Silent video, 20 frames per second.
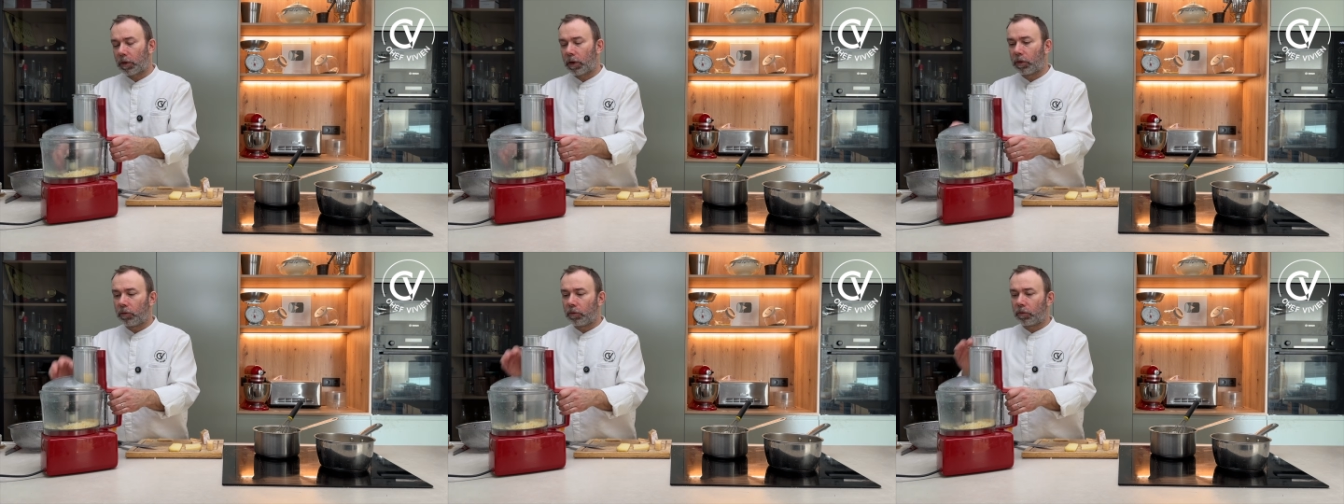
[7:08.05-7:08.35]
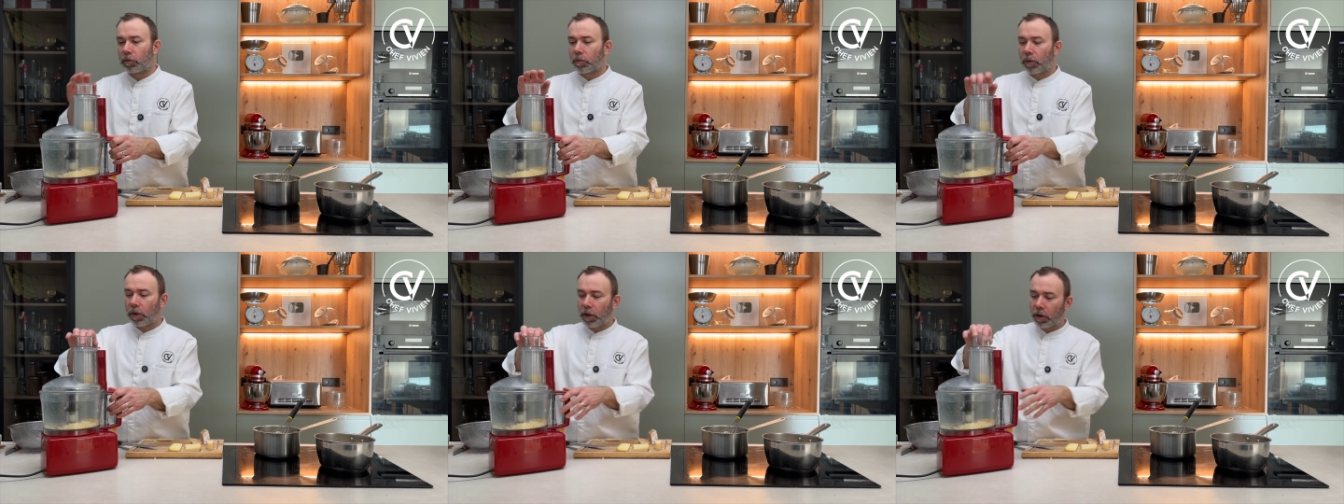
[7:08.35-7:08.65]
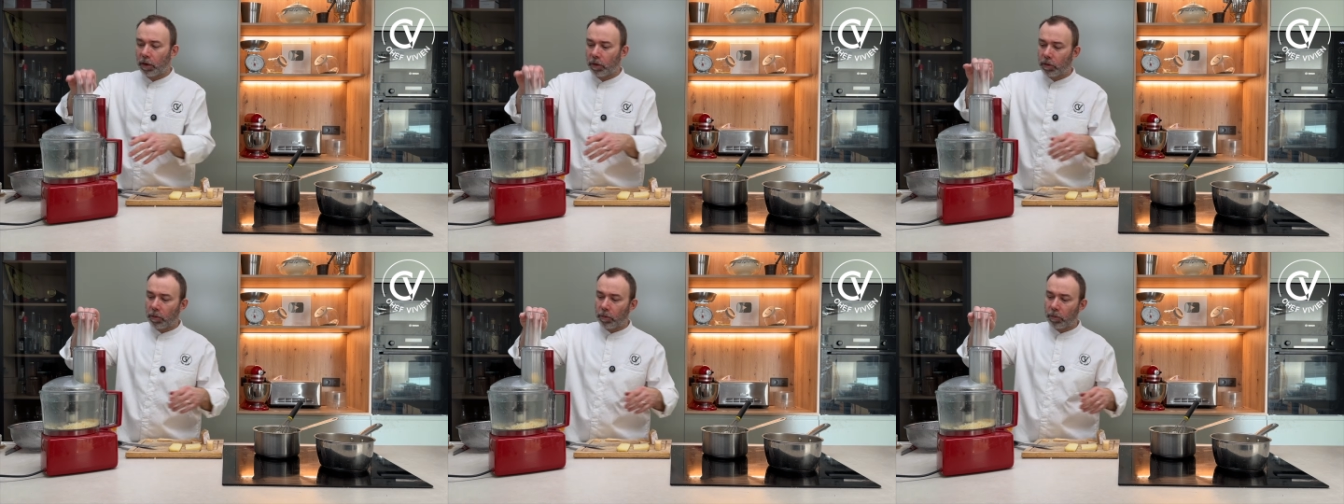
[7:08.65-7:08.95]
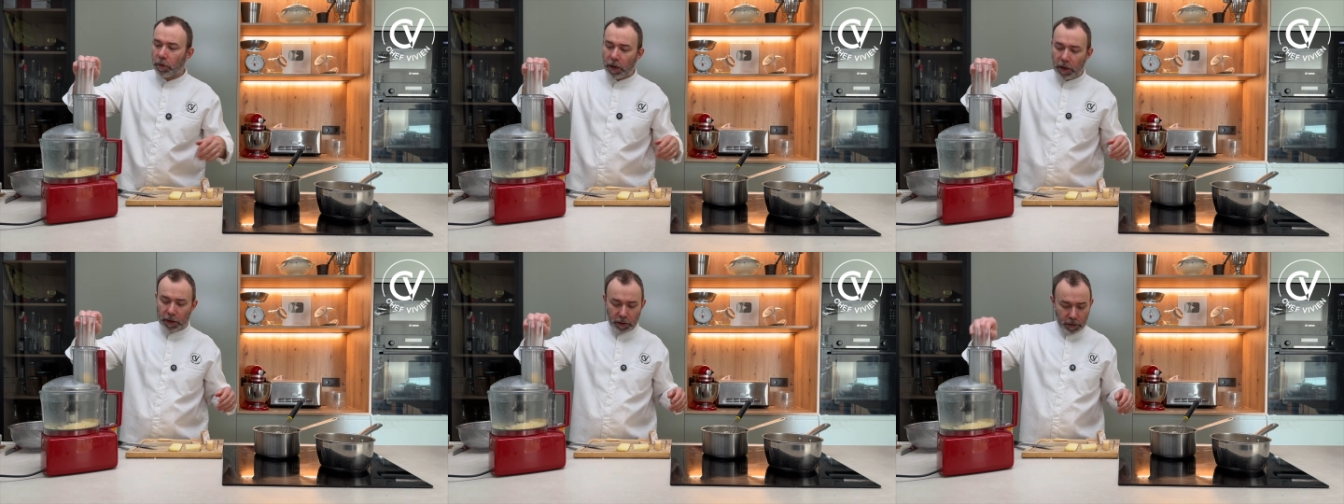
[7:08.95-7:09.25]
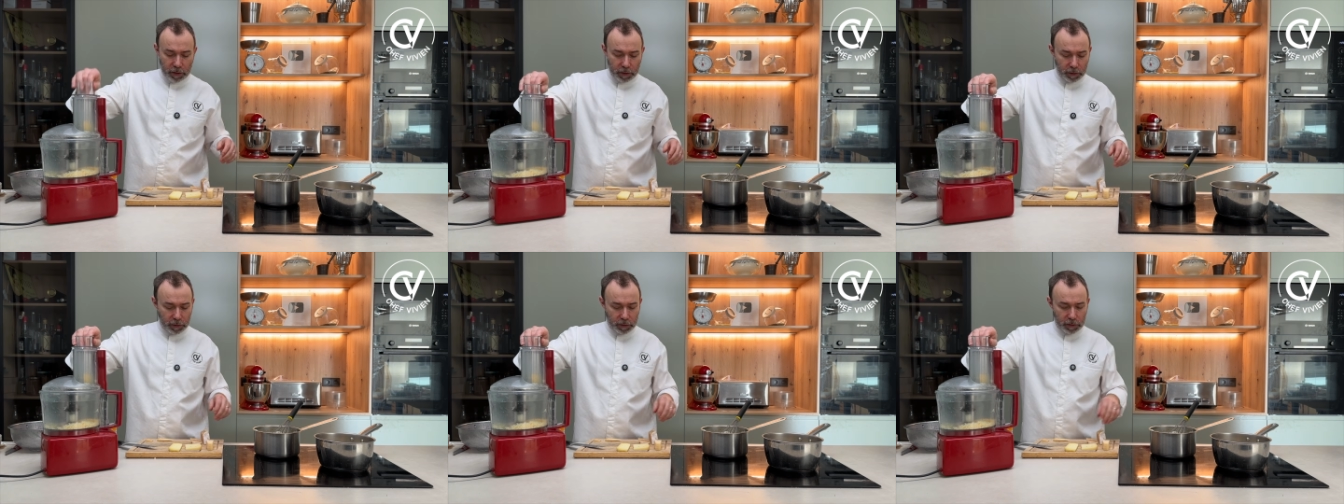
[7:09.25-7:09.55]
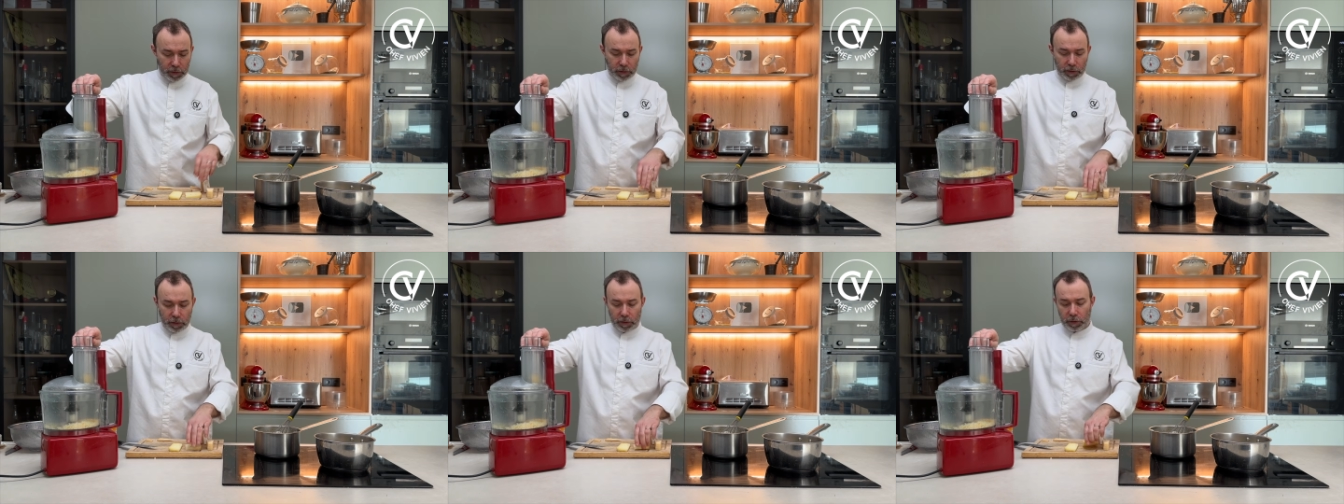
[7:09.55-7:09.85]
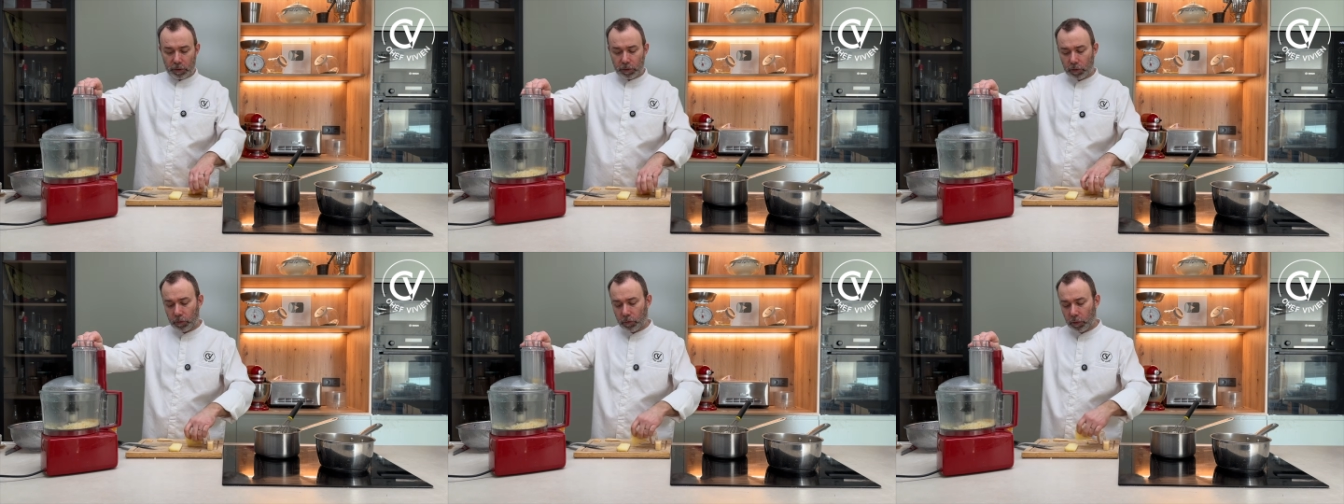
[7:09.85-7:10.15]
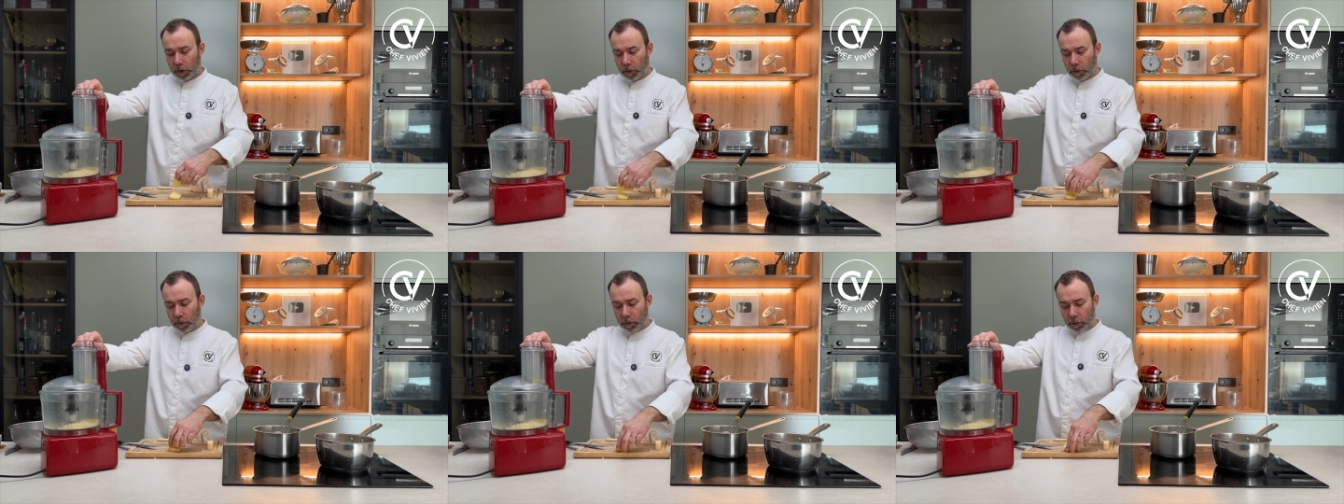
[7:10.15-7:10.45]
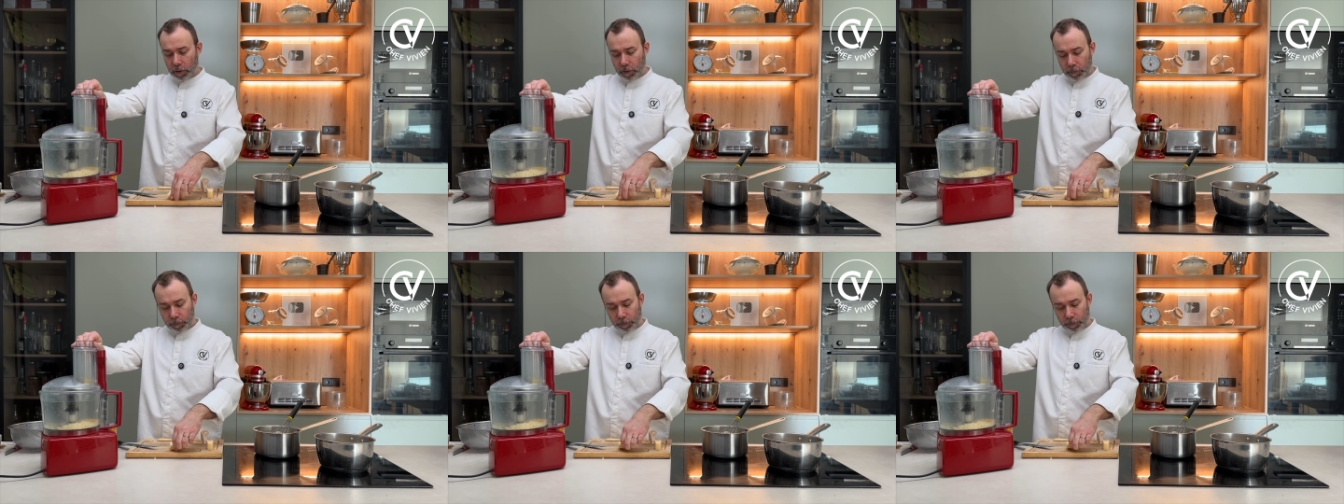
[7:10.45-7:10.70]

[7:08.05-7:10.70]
I use my combine. It's quicker.